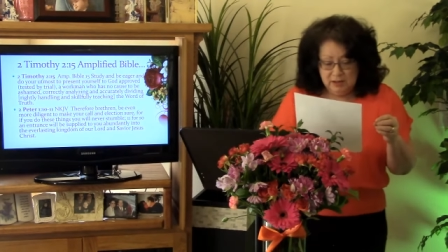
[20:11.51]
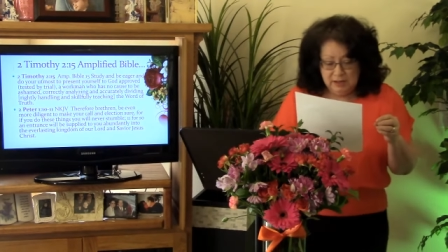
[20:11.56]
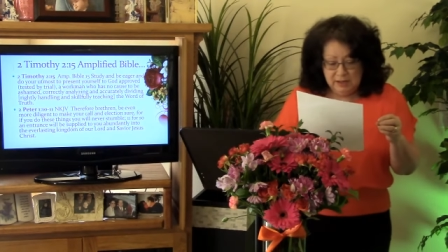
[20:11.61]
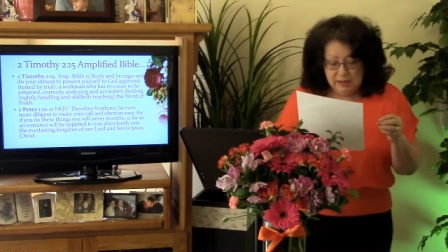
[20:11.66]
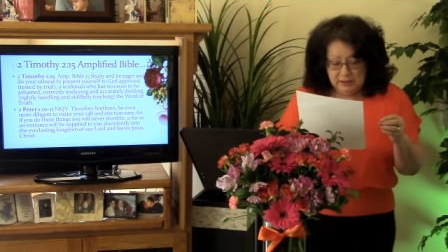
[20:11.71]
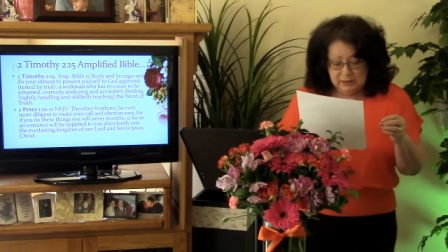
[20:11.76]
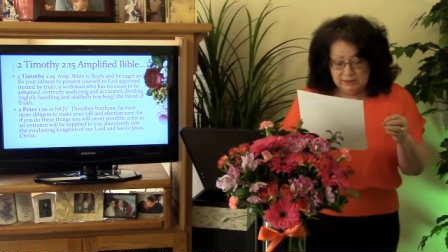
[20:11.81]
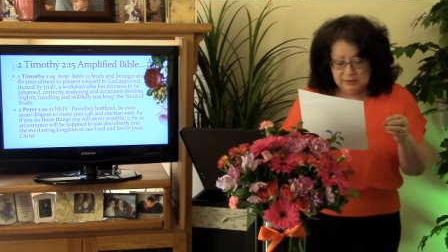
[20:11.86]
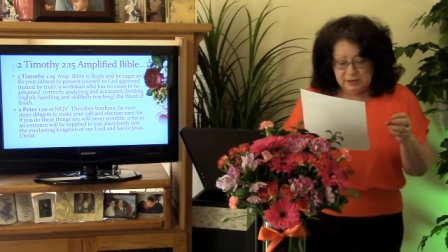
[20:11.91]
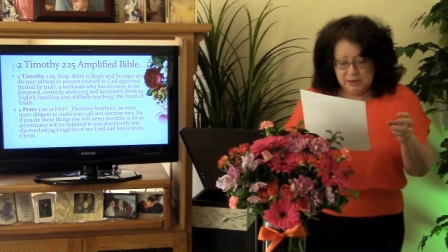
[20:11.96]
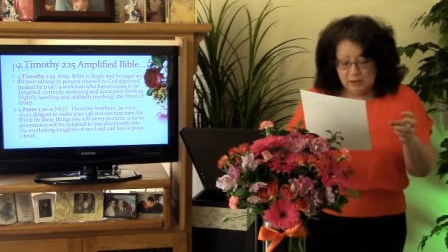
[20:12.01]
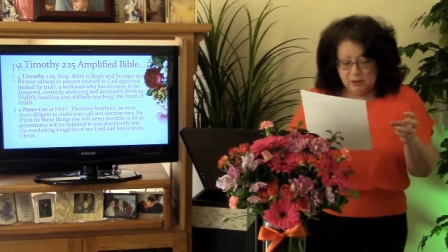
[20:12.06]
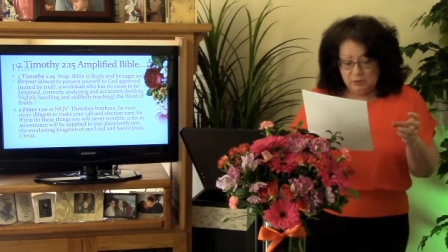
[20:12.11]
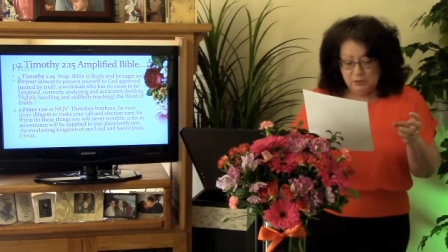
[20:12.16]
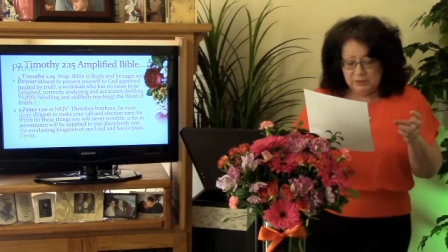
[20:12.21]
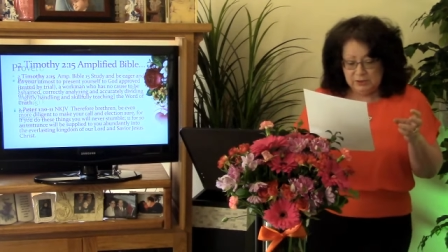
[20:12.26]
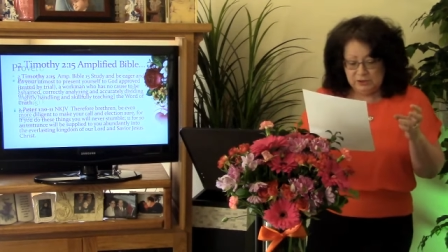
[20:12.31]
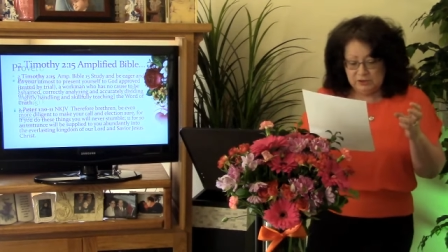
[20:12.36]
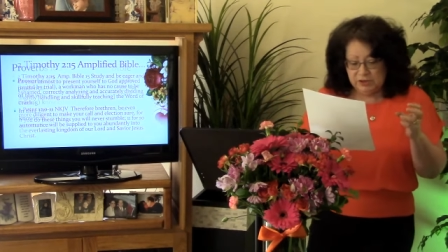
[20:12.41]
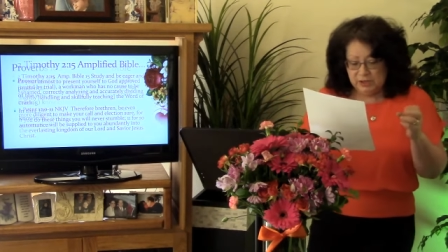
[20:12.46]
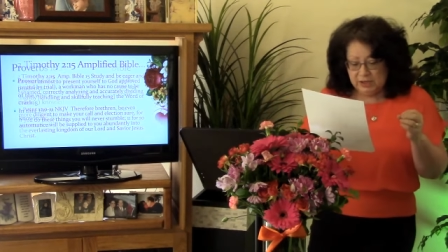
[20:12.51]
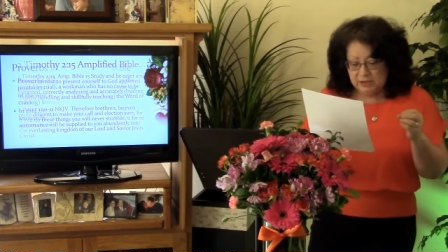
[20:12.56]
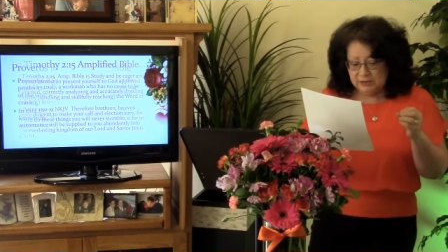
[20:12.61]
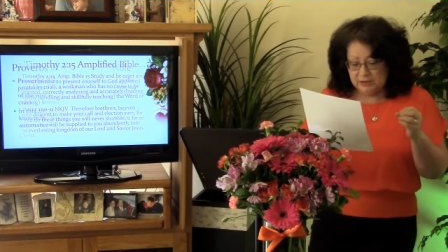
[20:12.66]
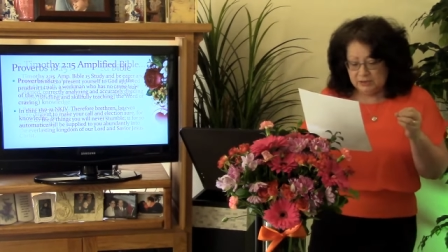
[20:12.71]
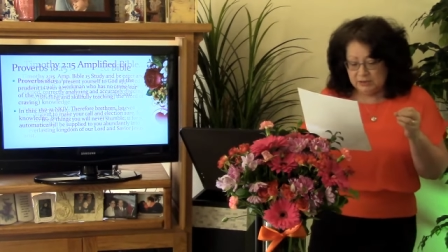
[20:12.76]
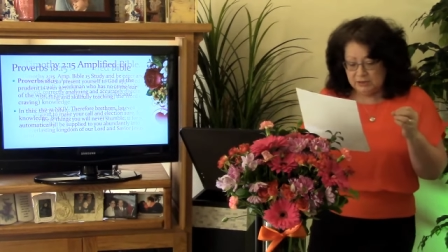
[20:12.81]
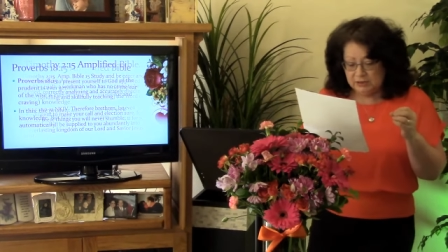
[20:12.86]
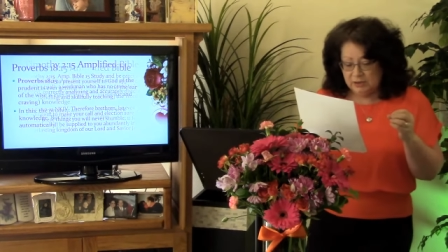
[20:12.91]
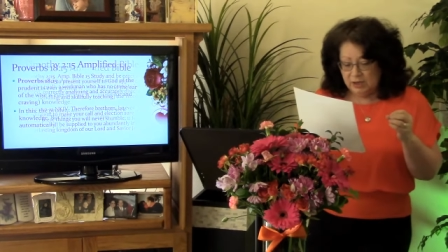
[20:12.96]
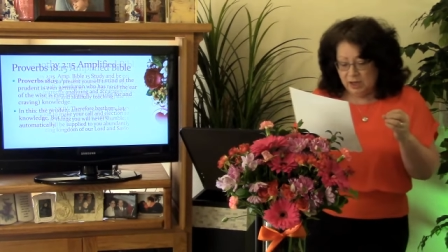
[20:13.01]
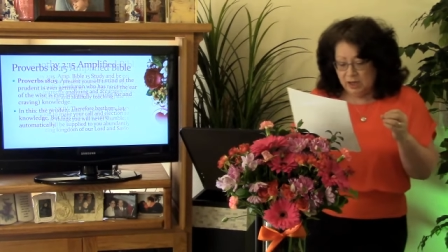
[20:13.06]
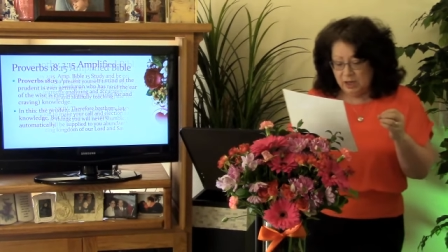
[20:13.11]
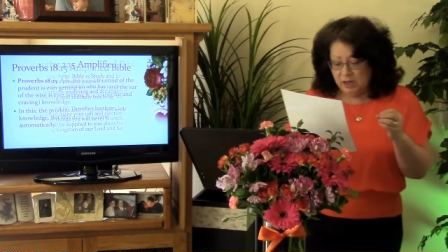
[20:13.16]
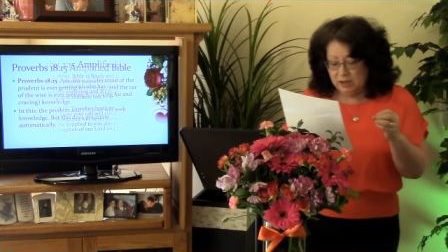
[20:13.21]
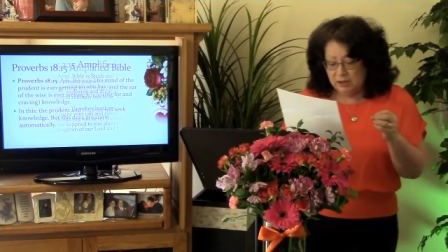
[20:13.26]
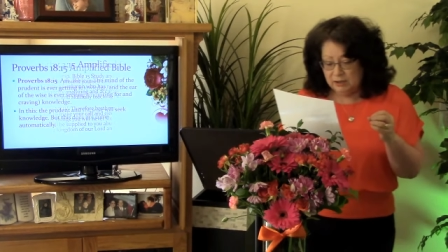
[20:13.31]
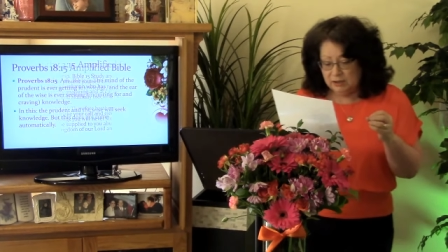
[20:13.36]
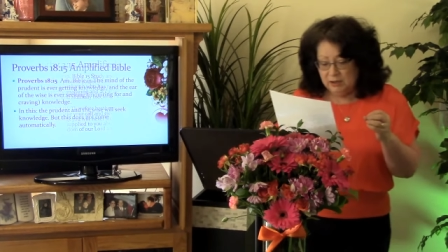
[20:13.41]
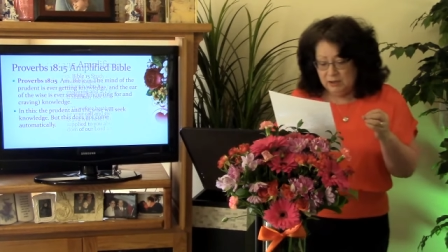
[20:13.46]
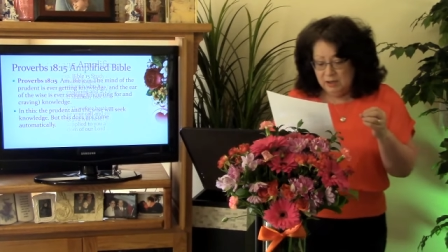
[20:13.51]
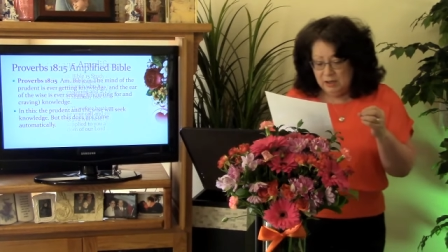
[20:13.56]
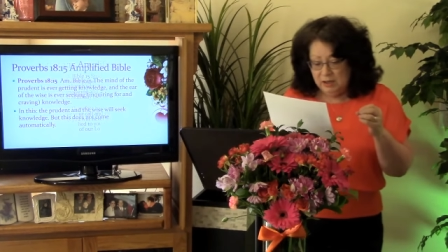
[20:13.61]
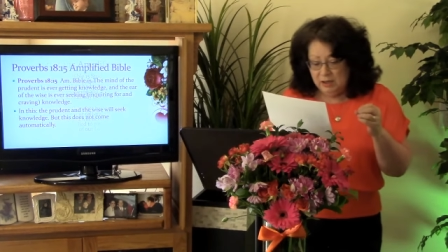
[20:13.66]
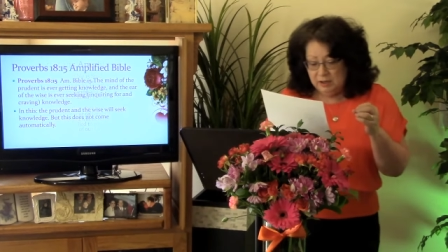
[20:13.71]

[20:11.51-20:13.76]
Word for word: And so when Jesus taught,